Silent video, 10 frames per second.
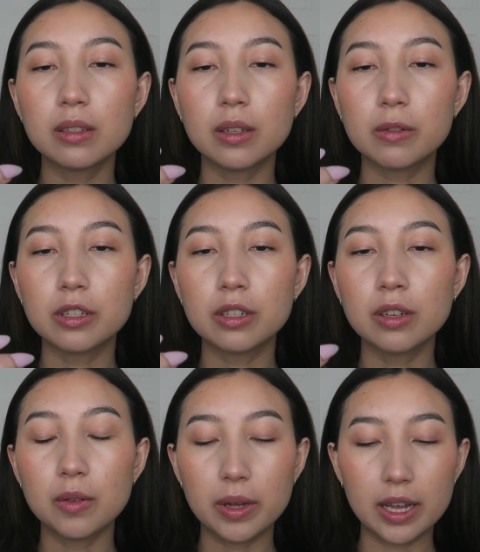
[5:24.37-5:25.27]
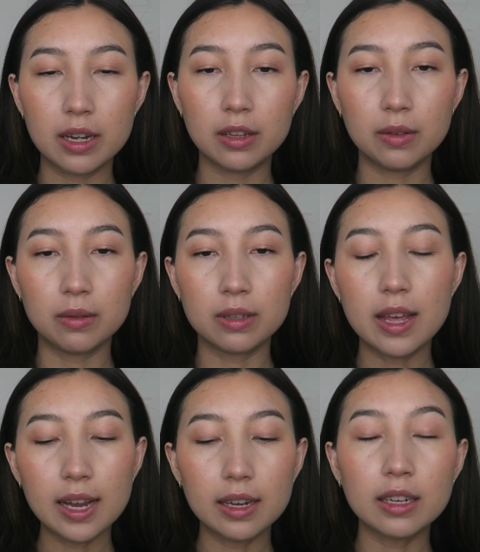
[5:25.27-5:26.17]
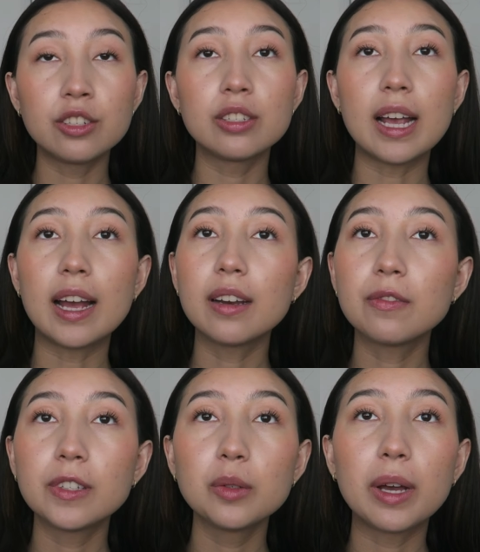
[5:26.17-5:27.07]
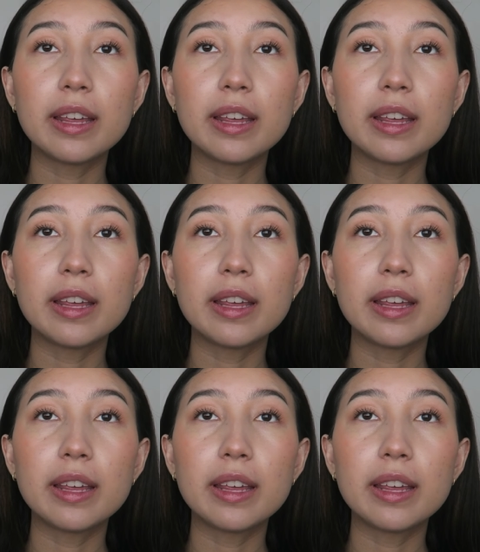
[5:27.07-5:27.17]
so we're just gonna go ahead and use that and just add a few.